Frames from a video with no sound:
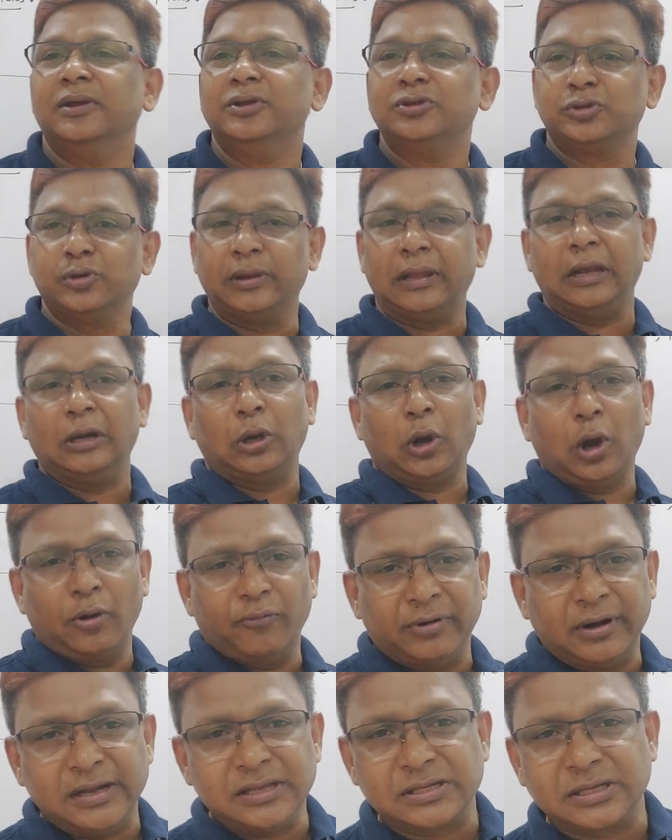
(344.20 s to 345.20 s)
So electron
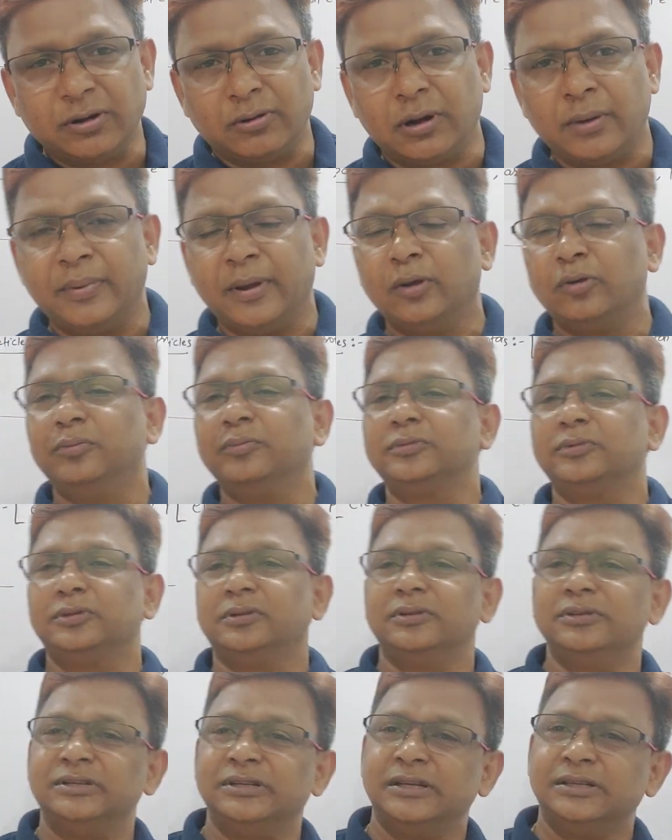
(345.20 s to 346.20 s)
were discovered by whom?
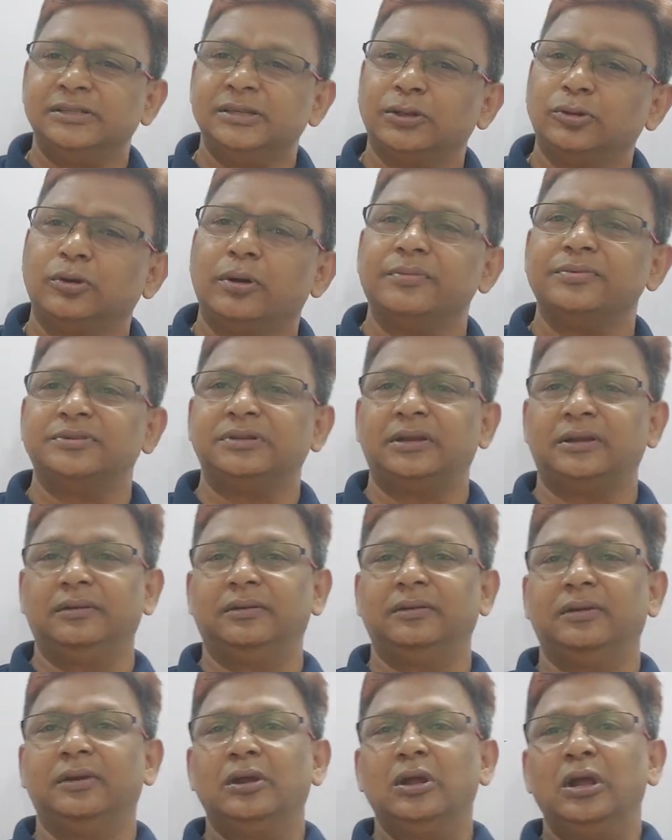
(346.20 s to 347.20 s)
J.J.
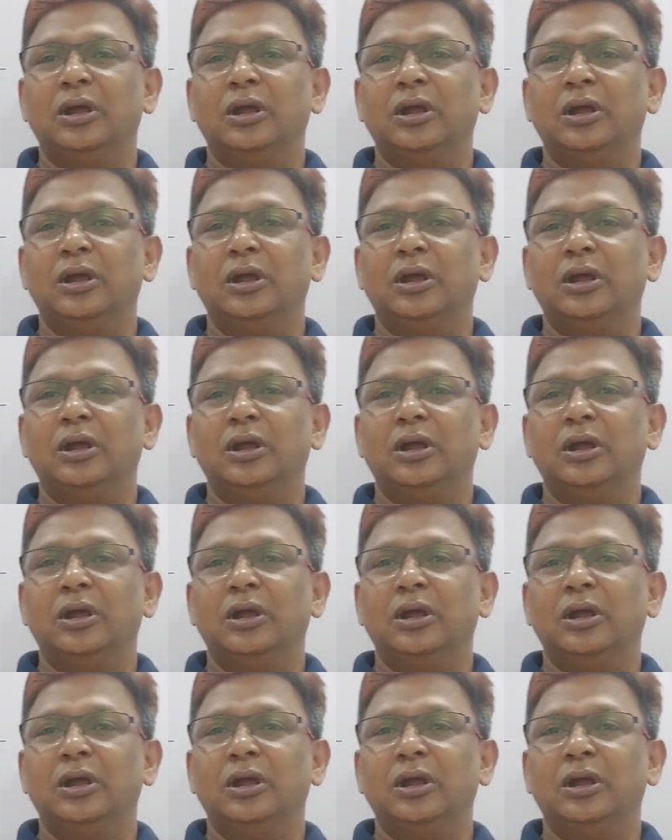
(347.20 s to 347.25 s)
Thomson.